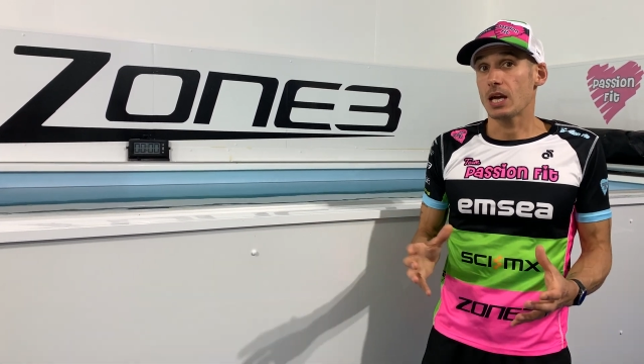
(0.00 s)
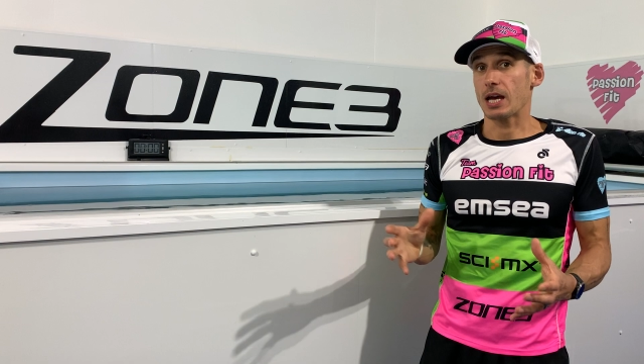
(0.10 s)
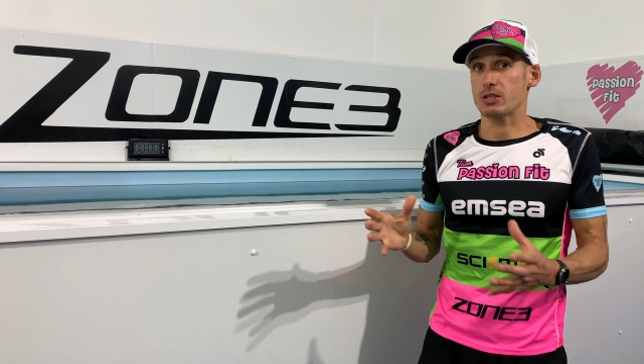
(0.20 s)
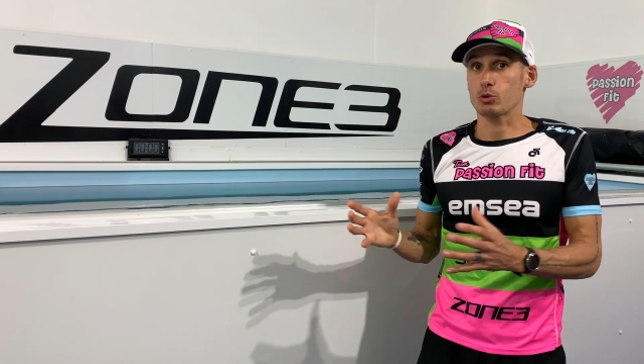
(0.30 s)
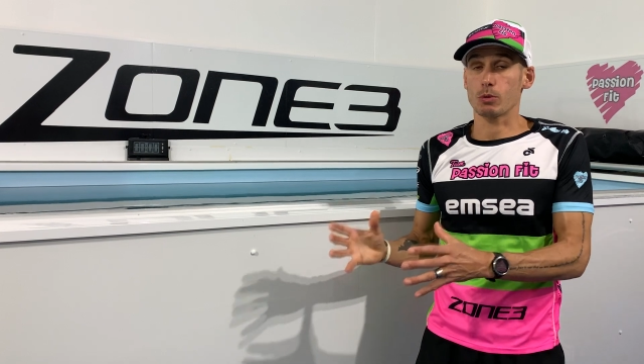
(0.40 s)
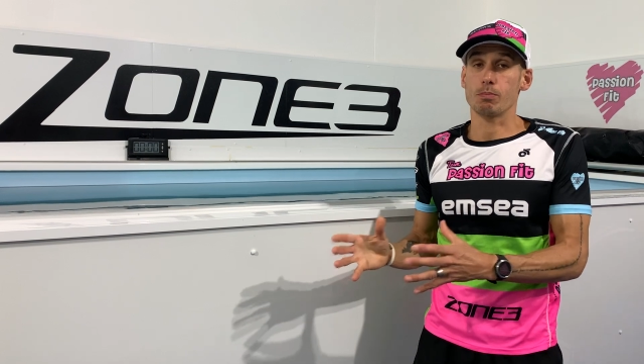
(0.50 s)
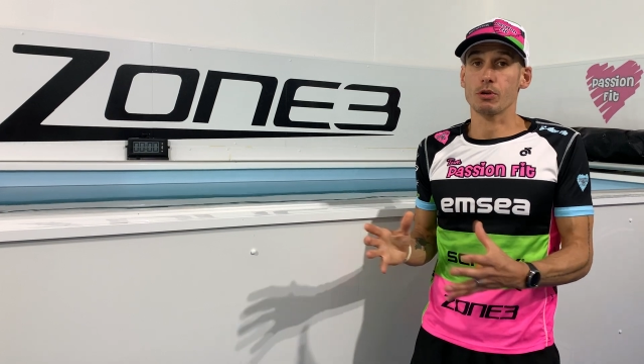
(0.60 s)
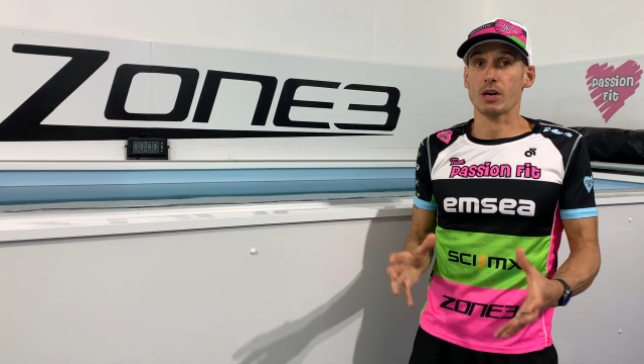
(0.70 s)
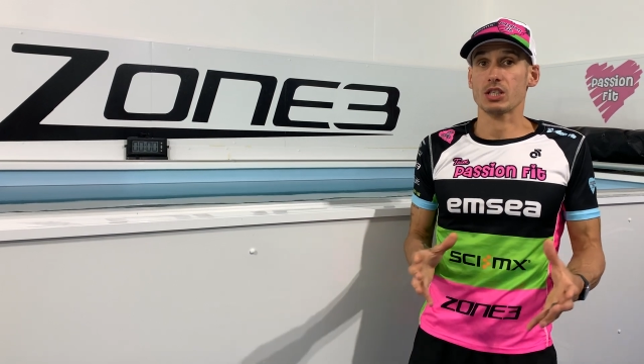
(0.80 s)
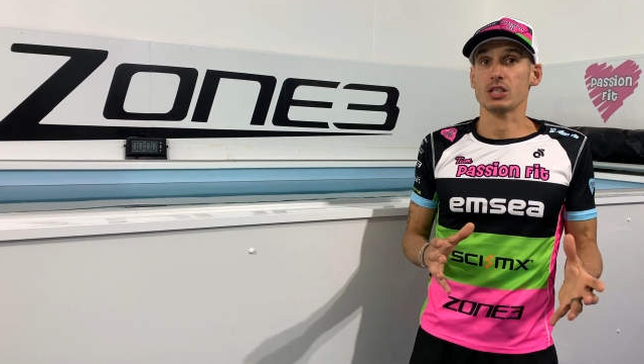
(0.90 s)
and swim
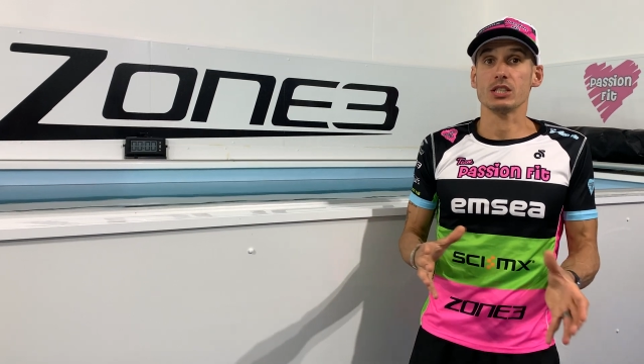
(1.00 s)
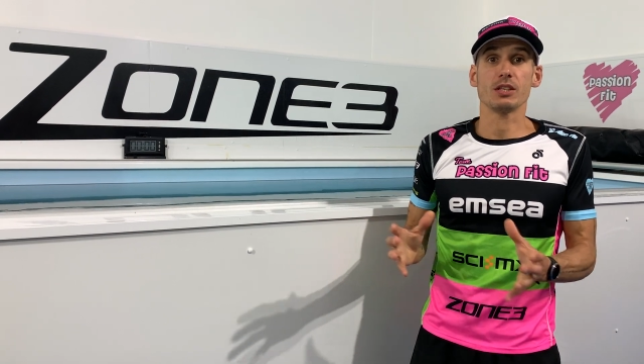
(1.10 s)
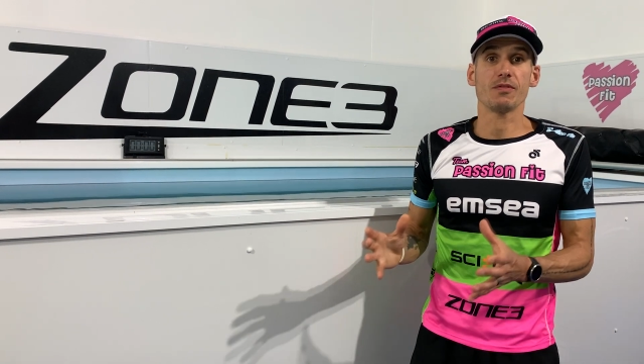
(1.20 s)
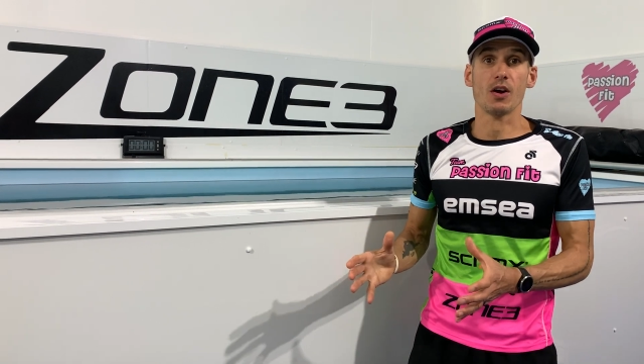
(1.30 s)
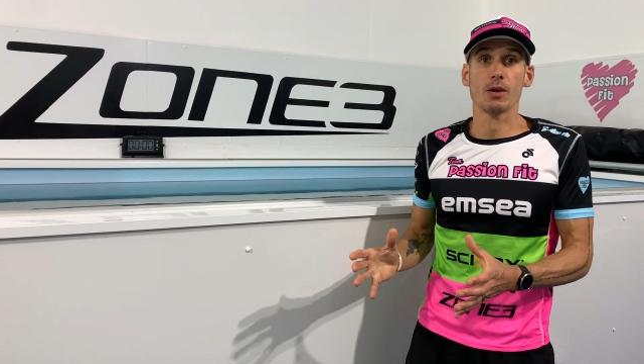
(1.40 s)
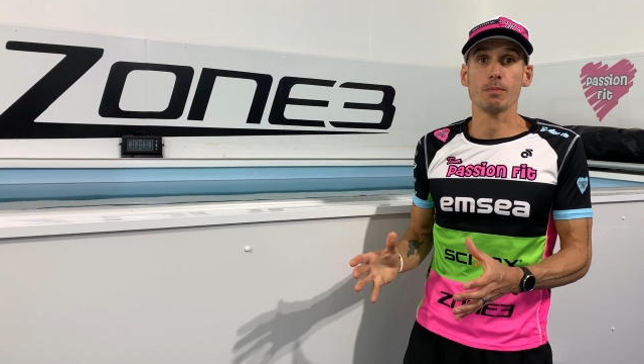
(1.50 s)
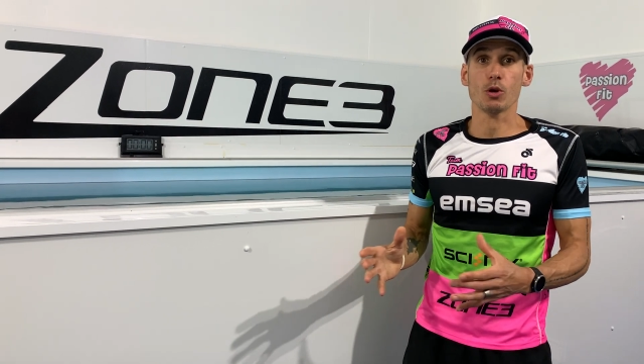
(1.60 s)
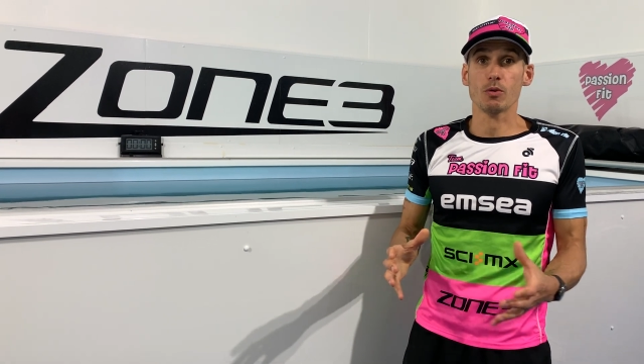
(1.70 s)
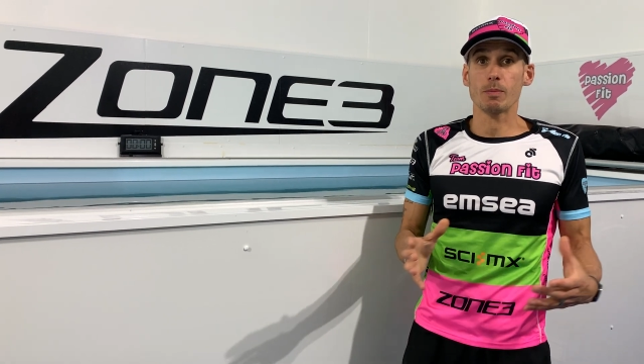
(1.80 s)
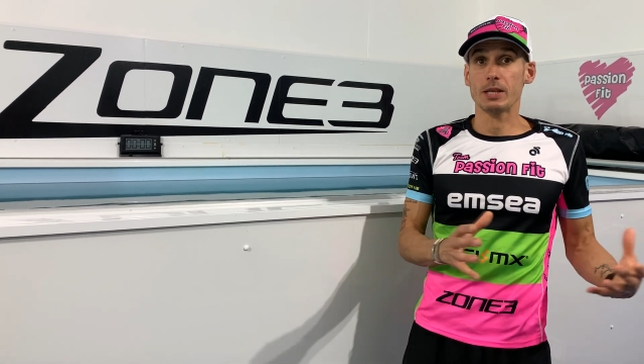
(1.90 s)
progression is defined by
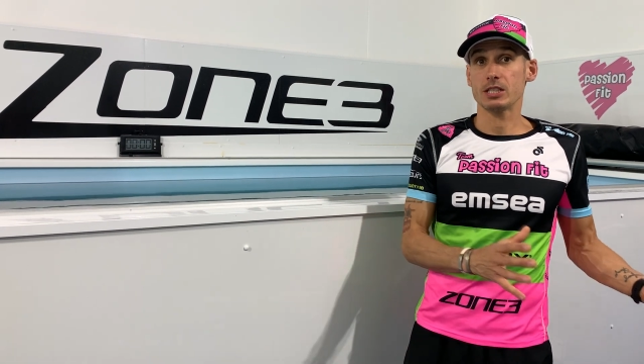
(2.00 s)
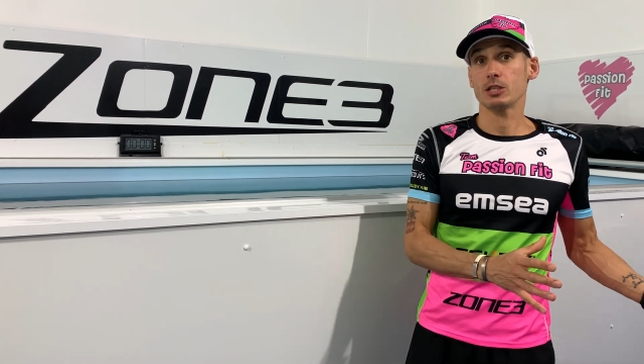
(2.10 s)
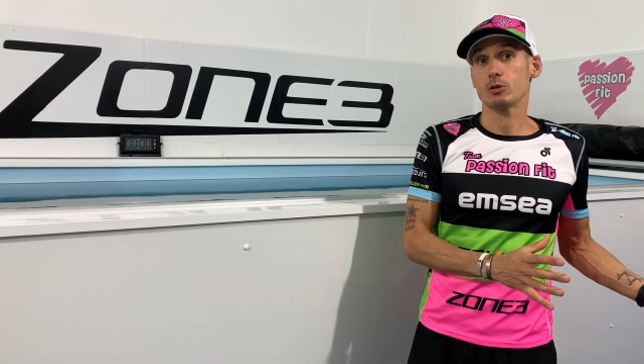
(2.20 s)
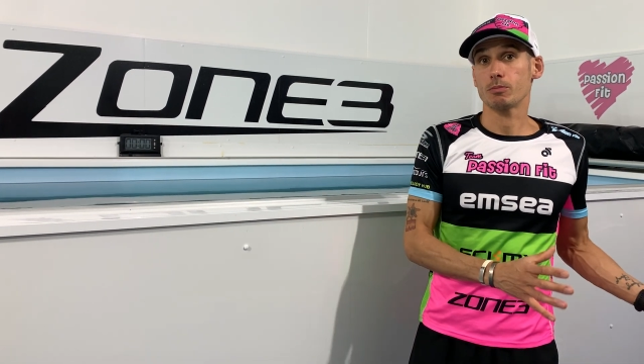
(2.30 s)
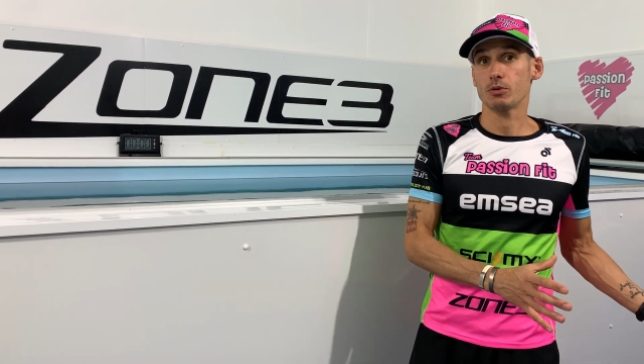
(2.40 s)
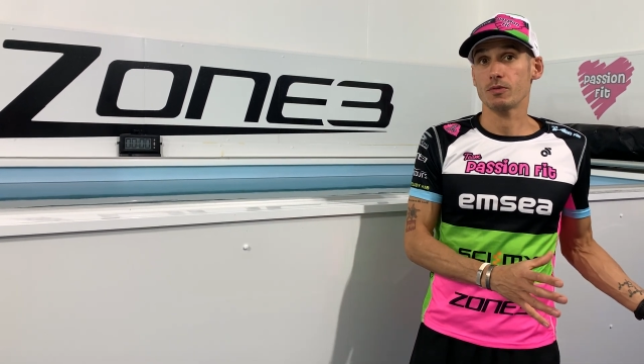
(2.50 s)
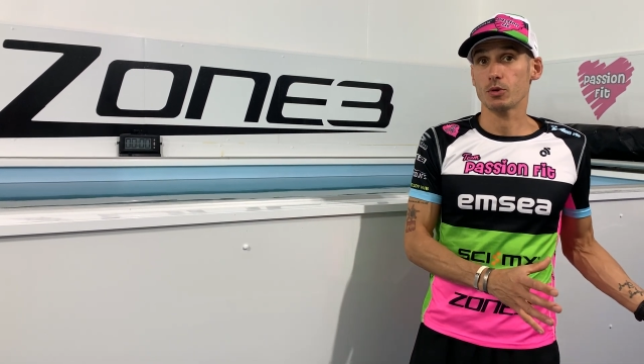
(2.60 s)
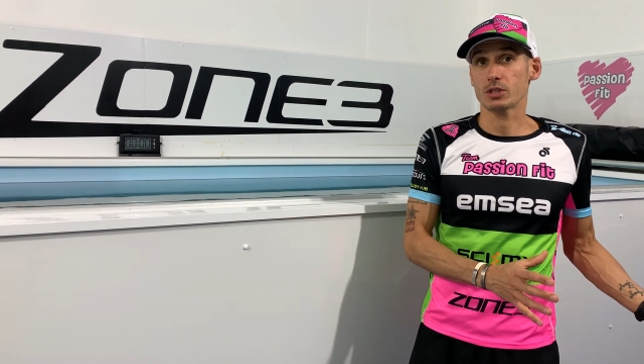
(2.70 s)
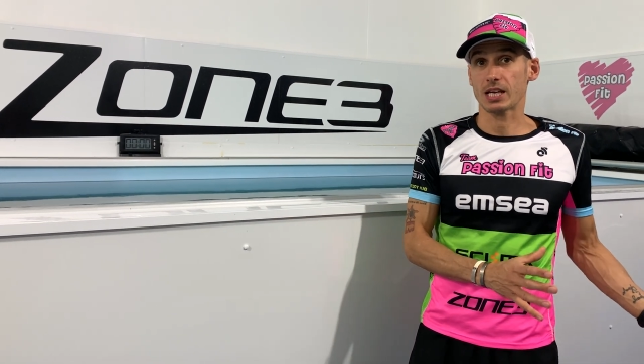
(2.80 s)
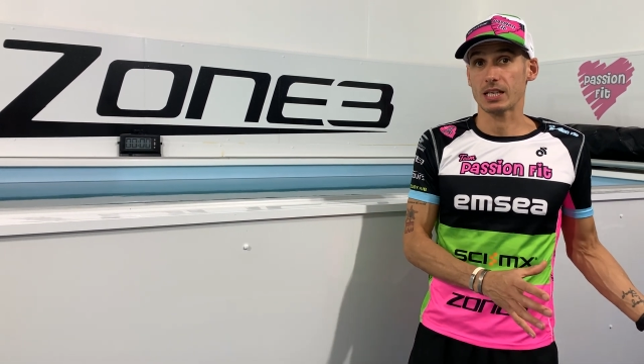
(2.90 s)
your ability to improve
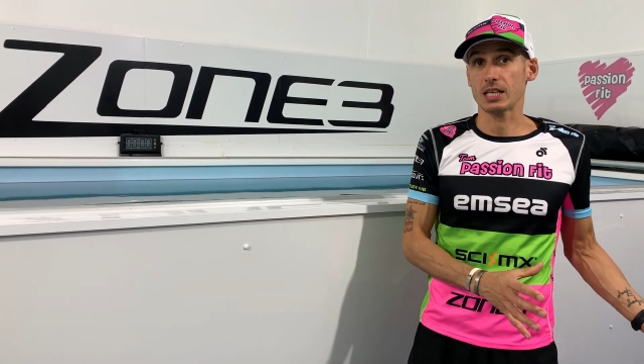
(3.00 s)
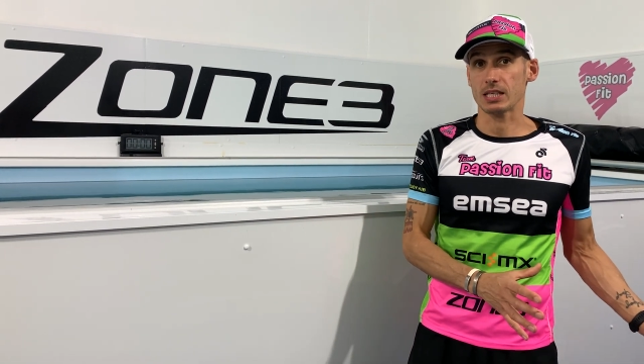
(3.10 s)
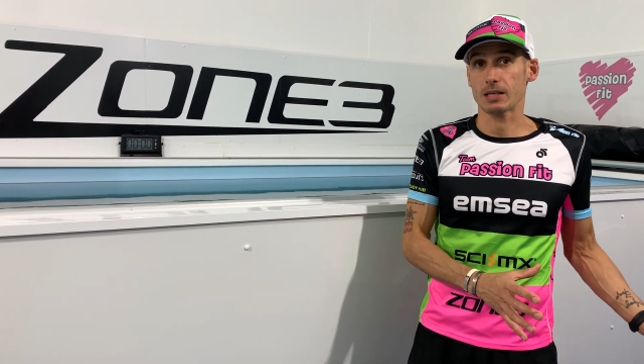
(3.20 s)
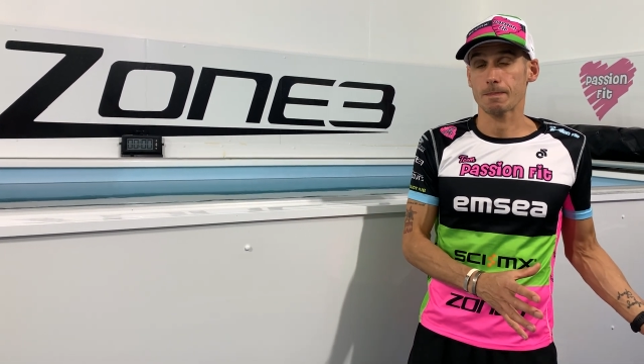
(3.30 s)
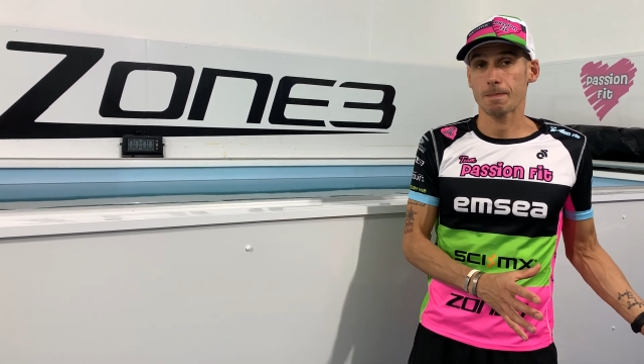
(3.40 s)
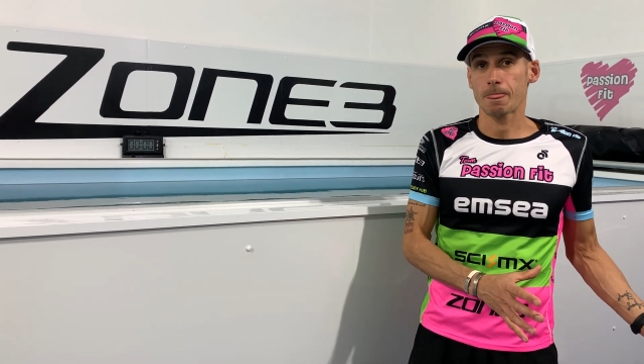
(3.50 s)
your technique.